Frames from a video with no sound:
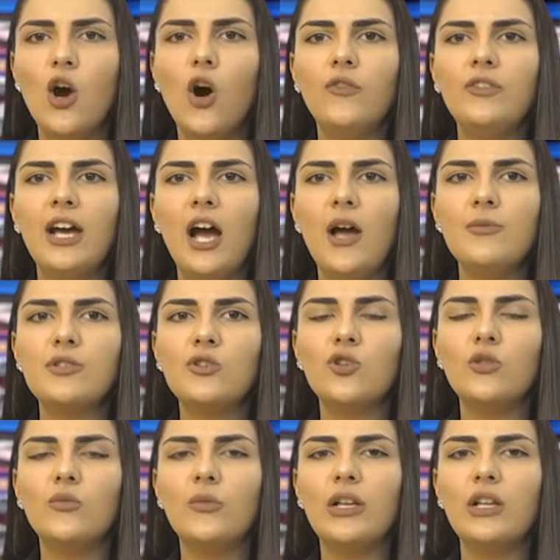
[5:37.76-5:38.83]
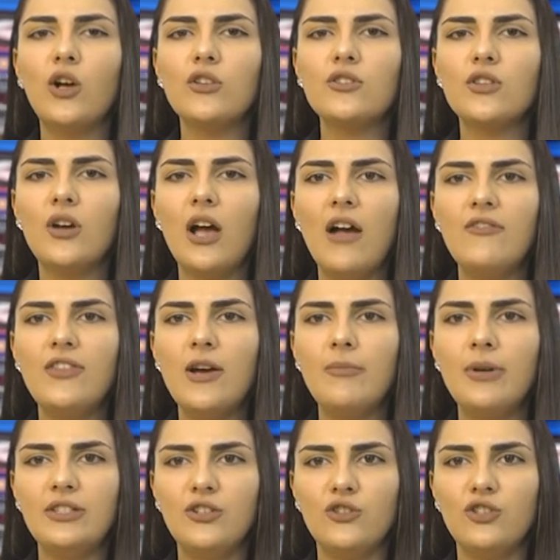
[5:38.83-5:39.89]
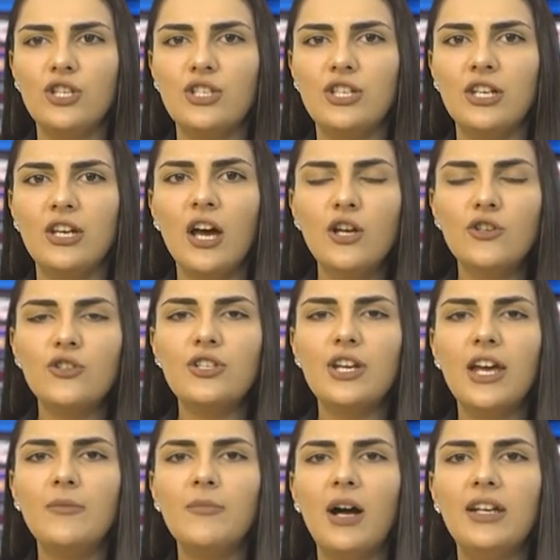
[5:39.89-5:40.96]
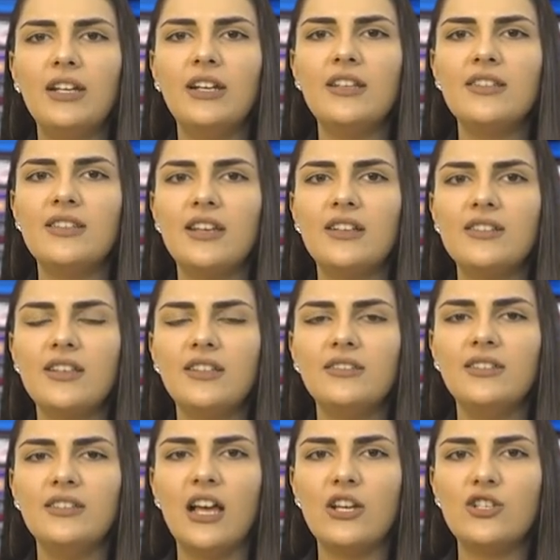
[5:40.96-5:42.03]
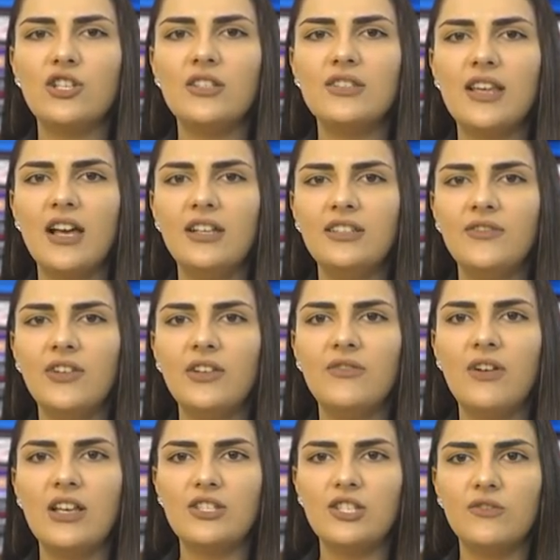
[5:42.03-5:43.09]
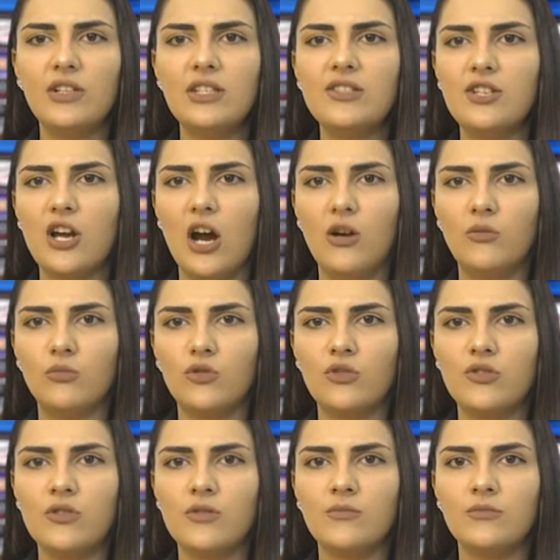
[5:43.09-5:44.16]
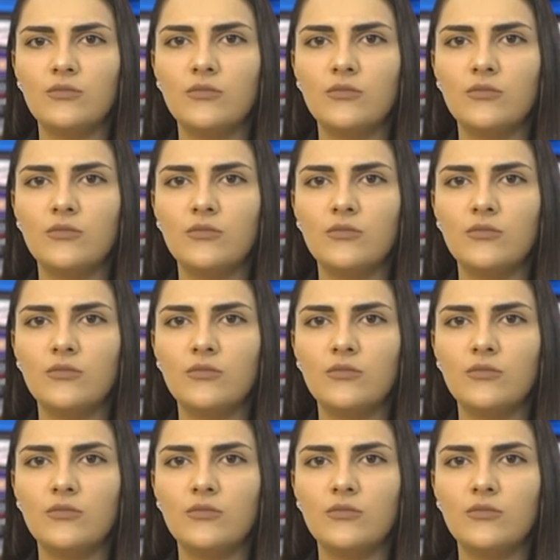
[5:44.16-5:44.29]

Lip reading: of the Alps School will also have the opportunity to take part in the 6th International Scientific Festival, TARMUS.